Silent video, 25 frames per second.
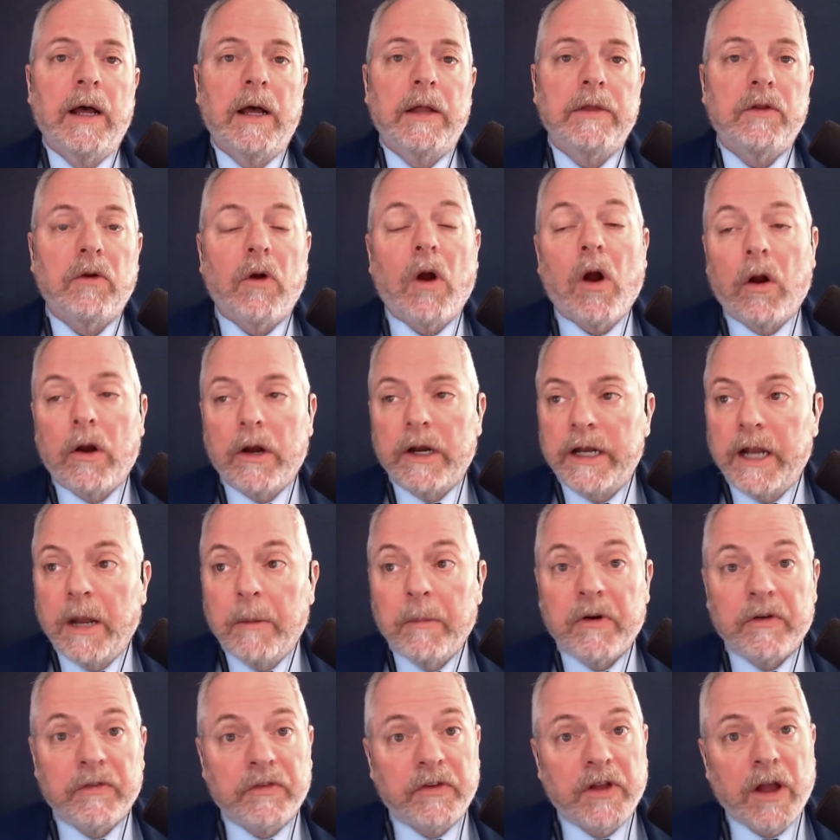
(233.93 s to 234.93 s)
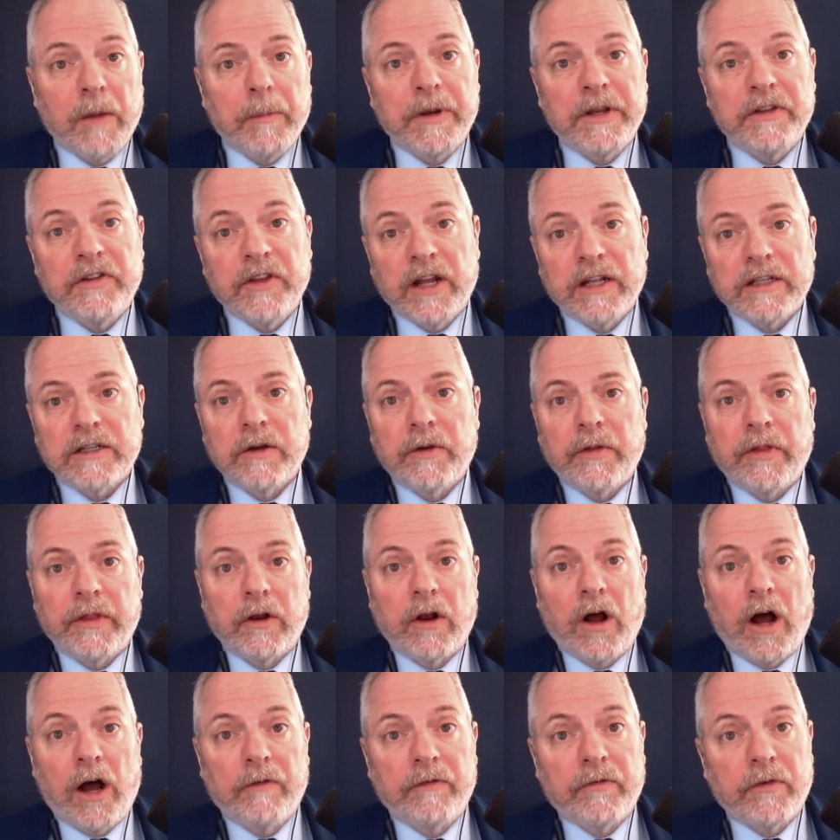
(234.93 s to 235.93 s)
There are a number of companies out there that
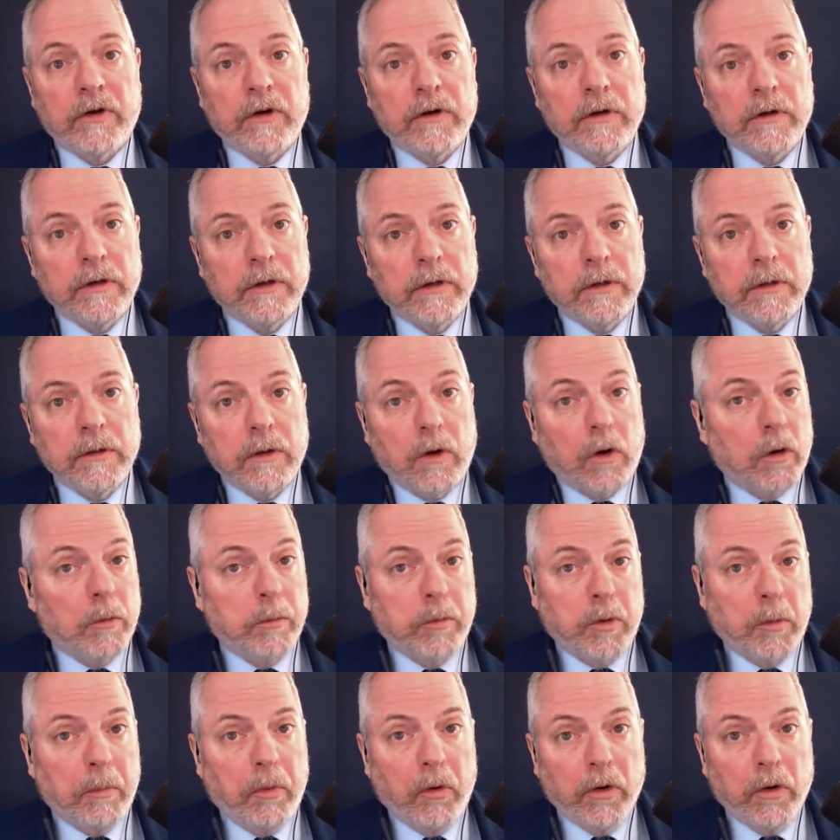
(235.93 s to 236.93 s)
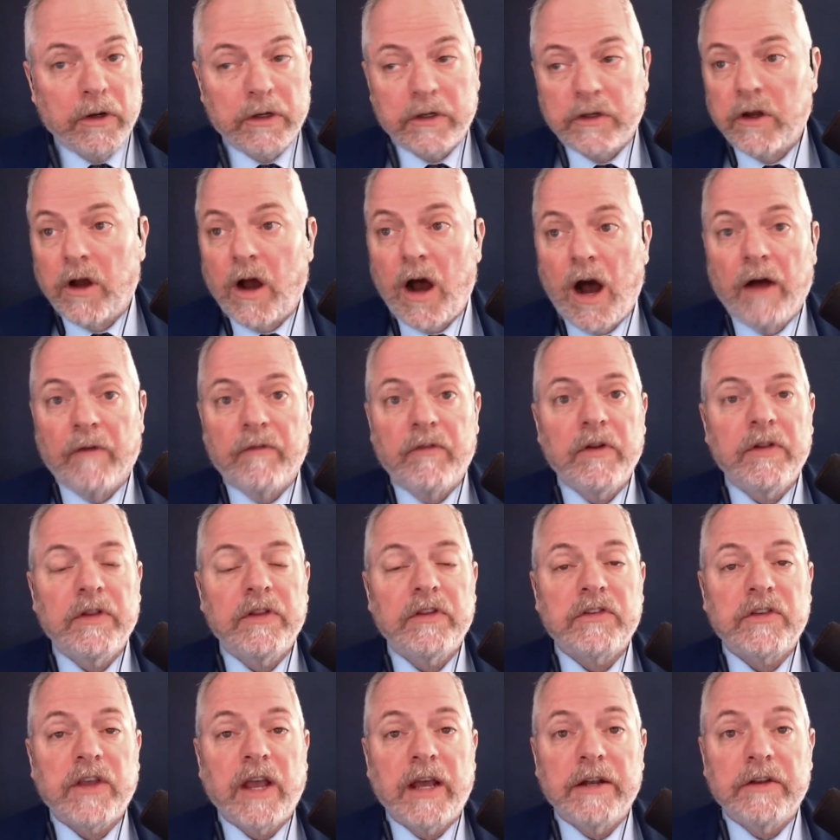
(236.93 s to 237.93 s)
offer or purport to offer
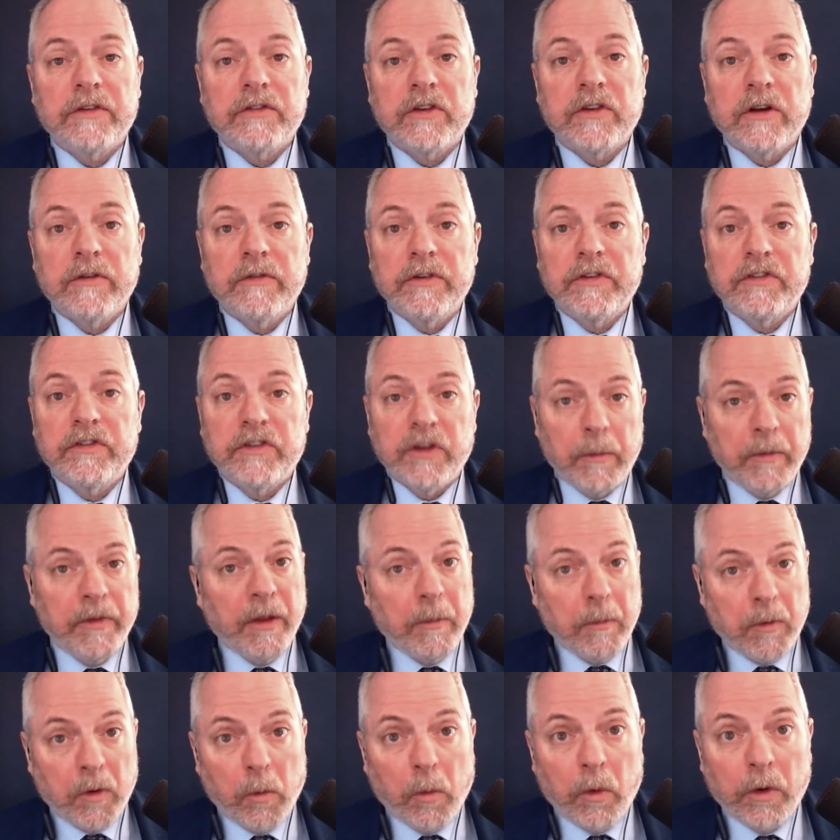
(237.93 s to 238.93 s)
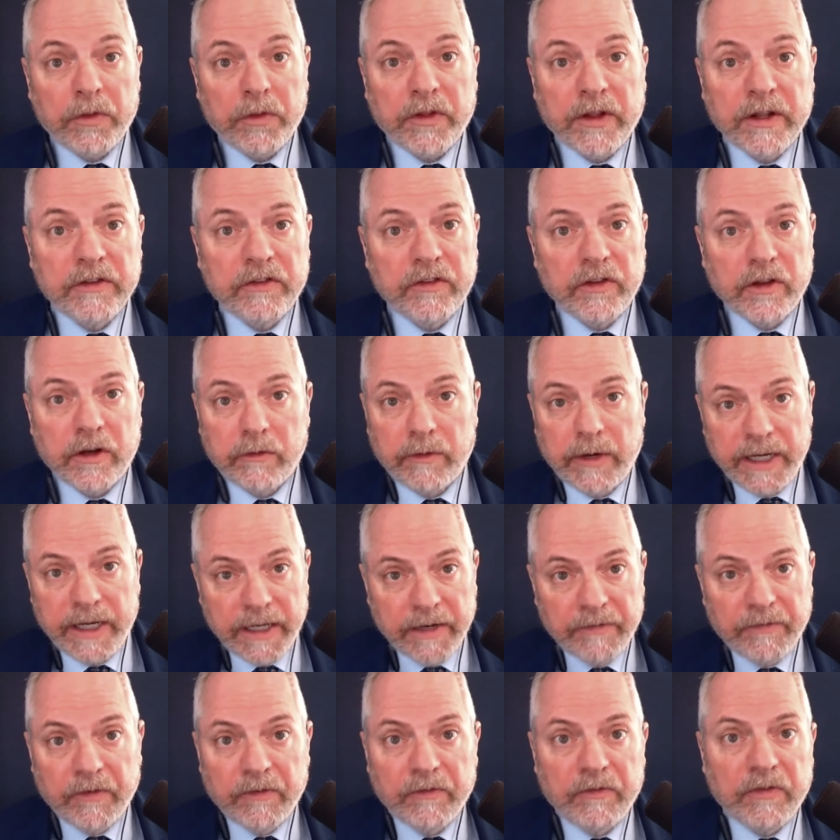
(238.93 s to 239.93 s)
this kind of service. Some of them are worth considering,
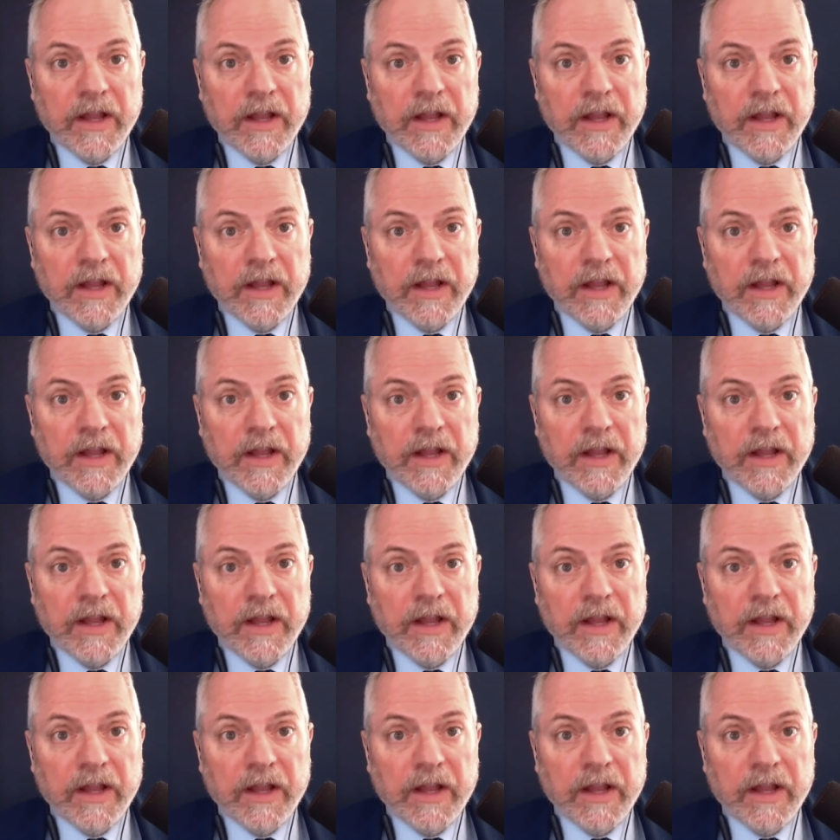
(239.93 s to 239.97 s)
different